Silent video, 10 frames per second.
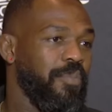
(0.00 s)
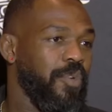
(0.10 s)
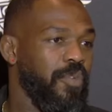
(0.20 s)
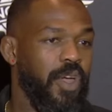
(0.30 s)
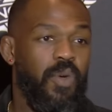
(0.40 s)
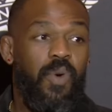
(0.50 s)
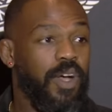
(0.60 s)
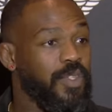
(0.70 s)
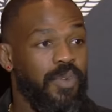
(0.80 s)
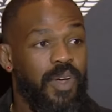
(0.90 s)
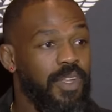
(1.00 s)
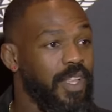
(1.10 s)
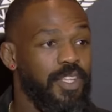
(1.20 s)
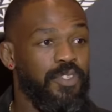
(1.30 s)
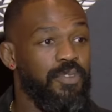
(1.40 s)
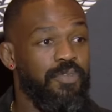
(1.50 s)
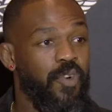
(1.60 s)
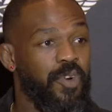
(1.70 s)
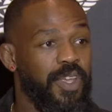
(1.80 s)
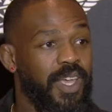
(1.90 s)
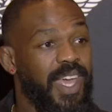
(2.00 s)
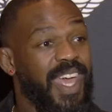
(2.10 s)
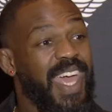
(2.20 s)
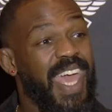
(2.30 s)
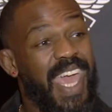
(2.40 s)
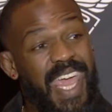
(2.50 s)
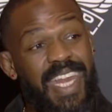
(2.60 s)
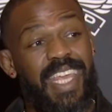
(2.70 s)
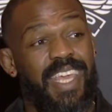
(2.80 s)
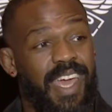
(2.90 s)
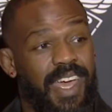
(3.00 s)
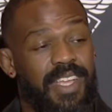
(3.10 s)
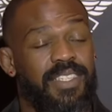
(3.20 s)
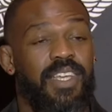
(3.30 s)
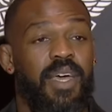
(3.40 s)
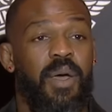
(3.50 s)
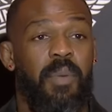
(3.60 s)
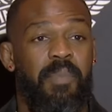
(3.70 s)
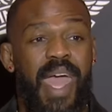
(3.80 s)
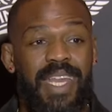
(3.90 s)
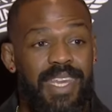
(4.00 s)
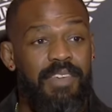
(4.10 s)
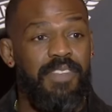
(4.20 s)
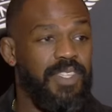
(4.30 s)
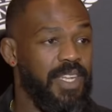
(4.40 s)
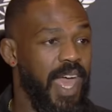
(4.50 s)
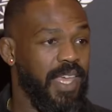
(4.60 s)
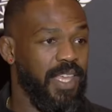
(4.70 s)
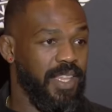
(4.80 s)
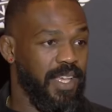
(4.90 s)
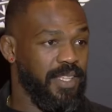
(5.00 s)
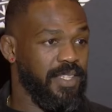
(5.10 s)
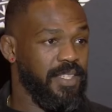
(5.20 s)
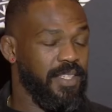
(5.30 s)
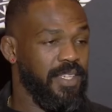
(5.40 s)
Pereira walks around at like 240, and he has magnificent accolades